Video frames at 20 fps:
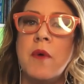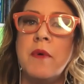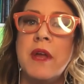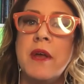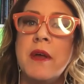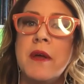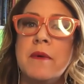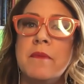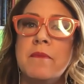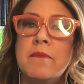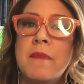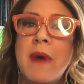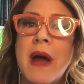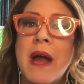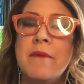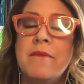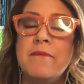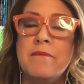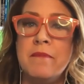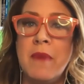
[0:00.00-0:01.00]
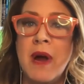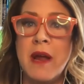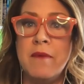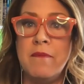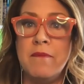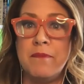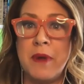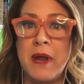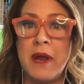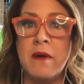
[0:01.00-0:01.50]
uh, it, my
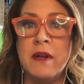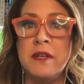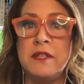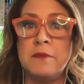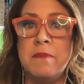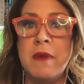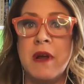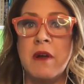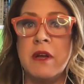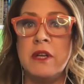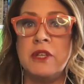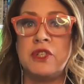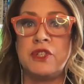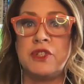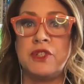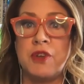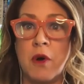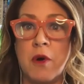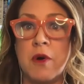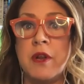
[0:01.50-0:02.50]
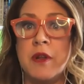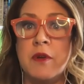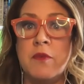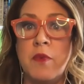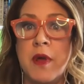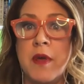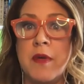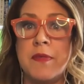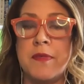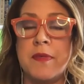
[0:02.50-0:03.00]
my parents' marriage started
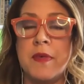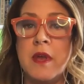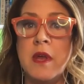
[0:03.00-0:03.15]
with